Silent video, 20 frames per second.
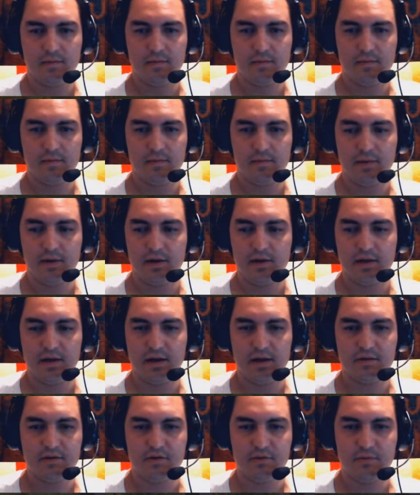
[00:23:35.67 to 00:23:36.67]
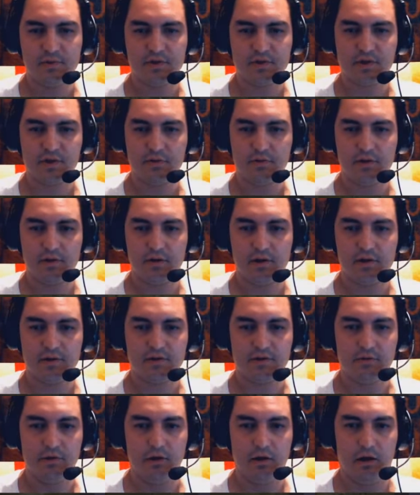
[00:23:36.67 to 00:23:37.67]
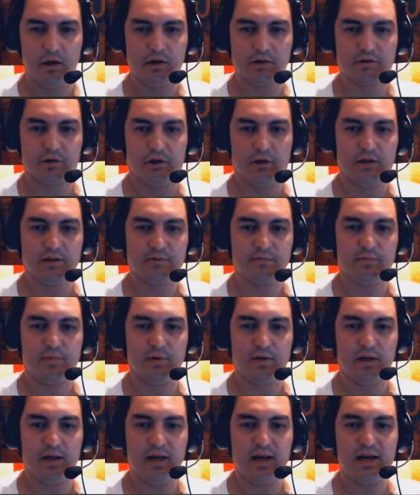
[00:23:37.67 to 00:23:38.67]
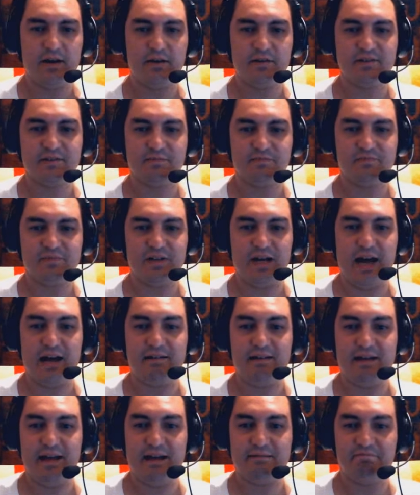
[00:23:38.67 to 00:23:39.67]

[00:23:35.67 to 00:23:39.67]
But yeah, too much going on. Too useless, I